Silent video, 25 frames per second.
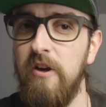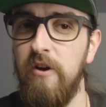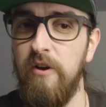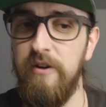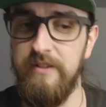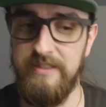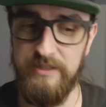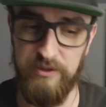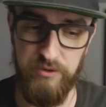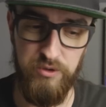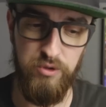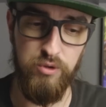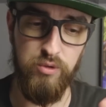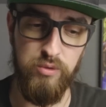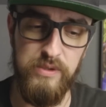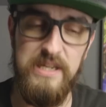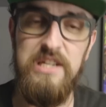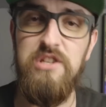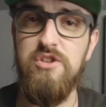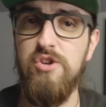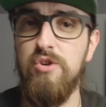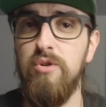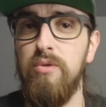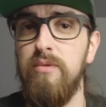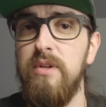until you
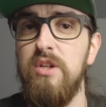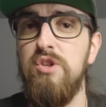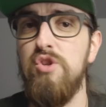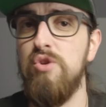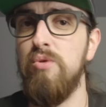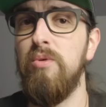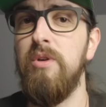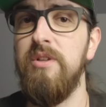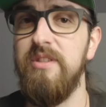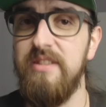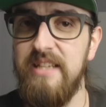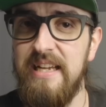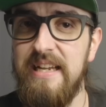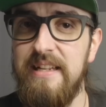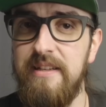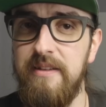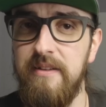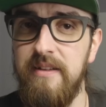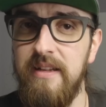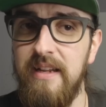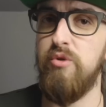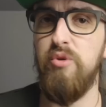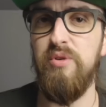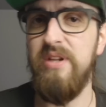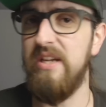reach your Ritual
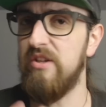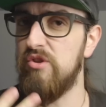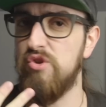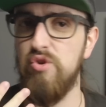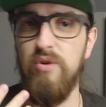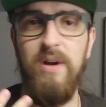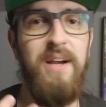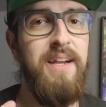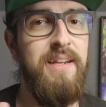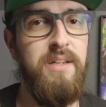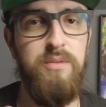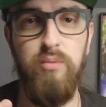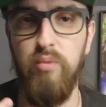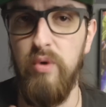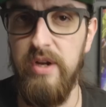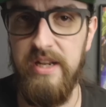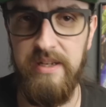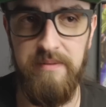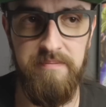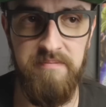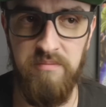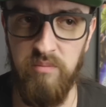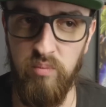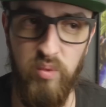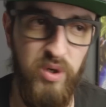10 to then try and
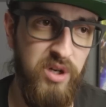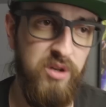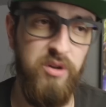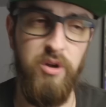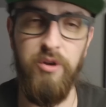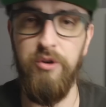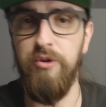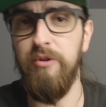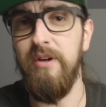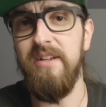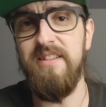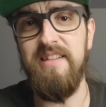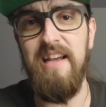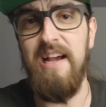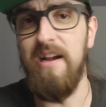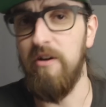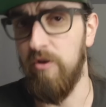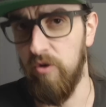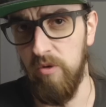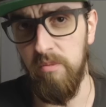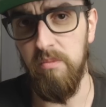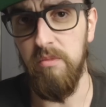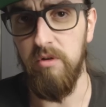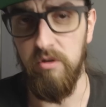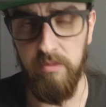win with another attack
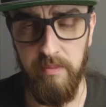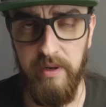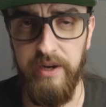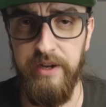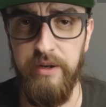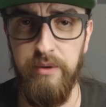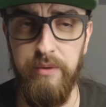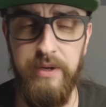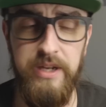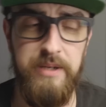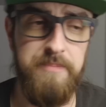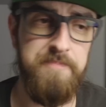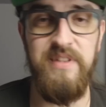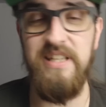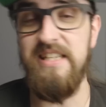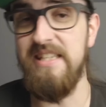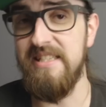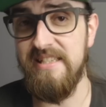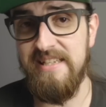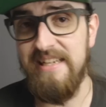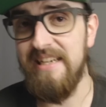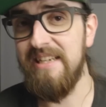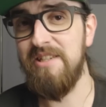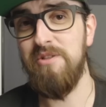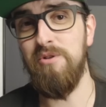combo, by the way.
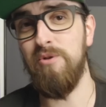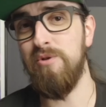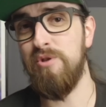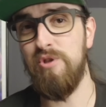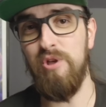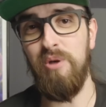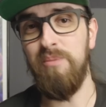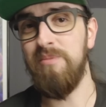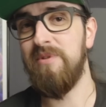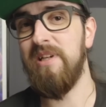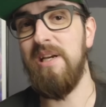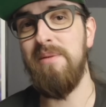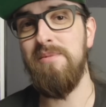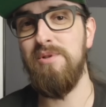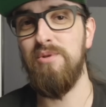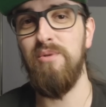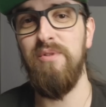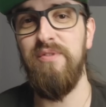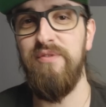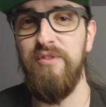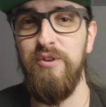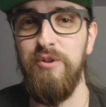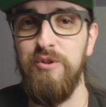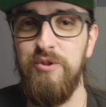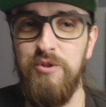These decks are sometimes
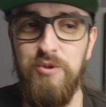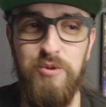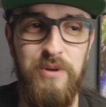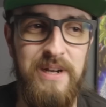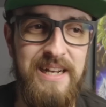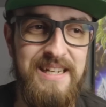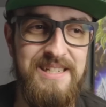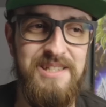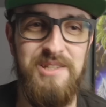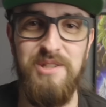referred to as